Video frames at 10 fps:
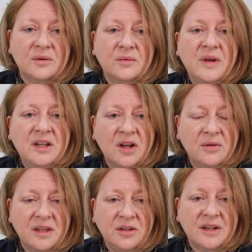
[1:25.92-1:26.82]
We know
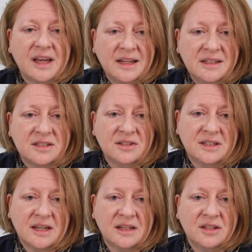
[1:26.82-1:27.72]
that your cancer
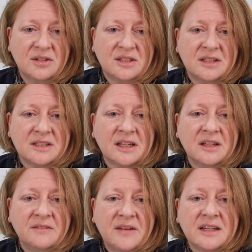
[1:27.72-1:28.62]
diagnosis can
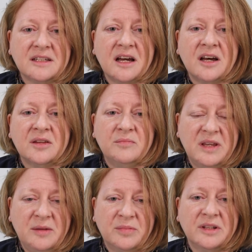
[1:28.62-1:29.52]
affect other
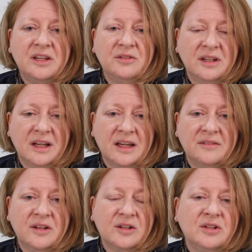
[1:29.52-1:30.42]
people in your
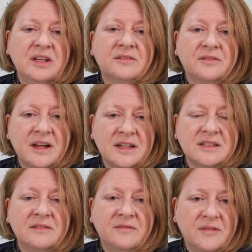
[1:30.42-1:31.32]
life, including
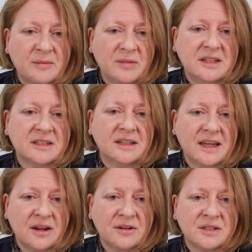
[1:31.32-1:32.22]
friends and families and
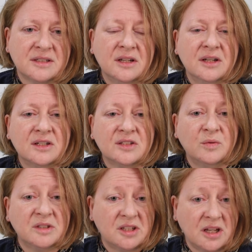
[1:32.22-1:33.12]
carers. So
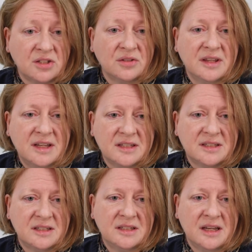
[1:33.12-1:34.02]
we'll touch on this
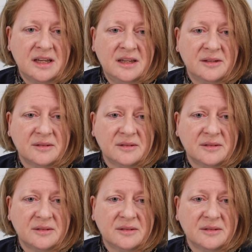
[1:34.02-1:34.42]
today.